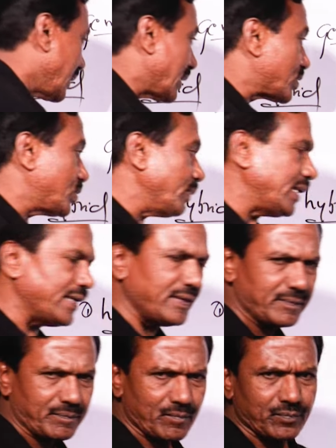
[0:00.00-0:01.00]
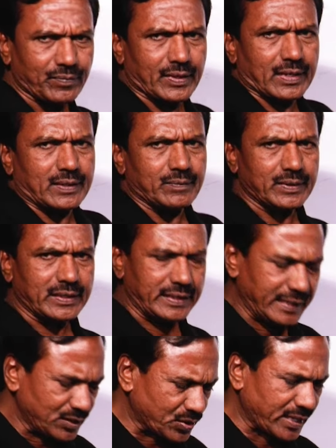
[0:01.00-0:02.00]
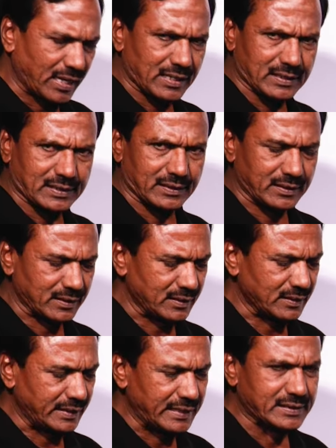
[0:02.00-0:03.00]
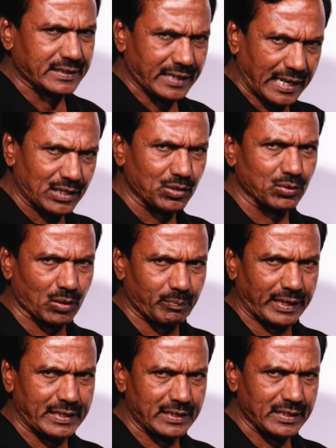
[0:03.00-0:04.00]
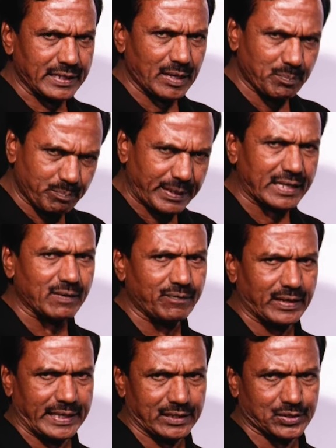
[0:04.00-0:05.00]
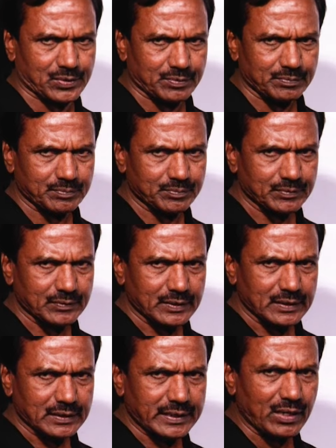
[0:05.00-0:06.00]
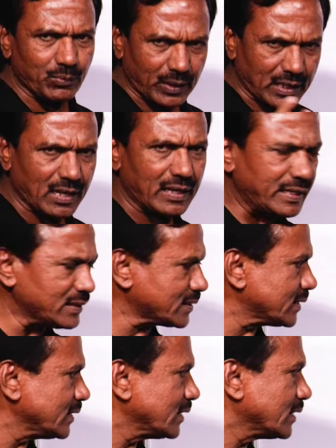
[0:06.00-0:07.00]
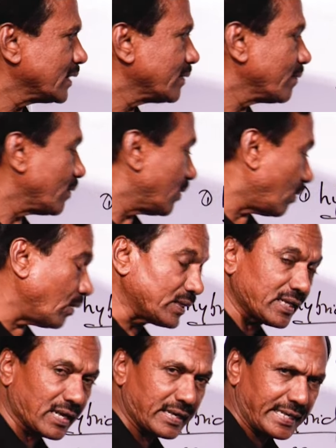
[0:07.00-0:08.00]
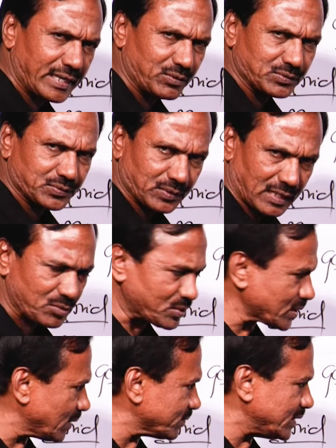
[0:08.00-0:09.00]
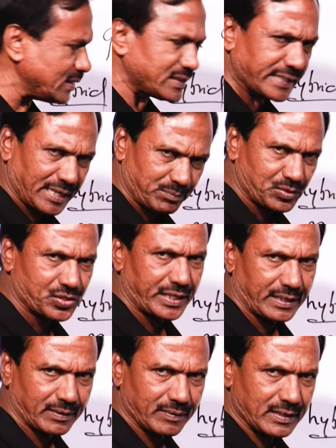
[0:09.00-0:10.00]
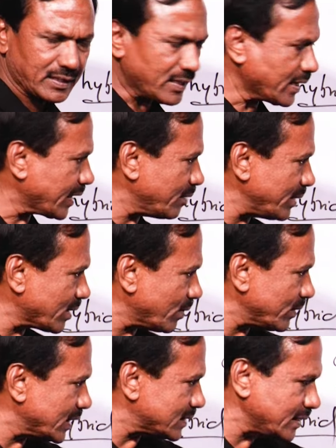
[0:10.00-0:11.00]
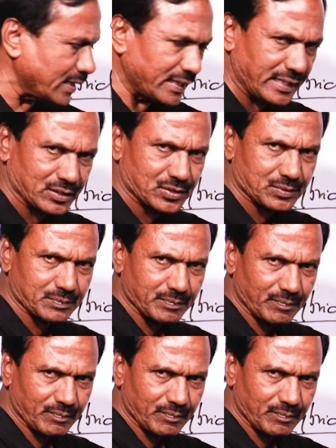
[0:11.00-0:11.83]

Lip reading: Actually, each character is carried over by a pair of alleles. Then what are alleles? Alternative forms of the same gene can be called as the alleles.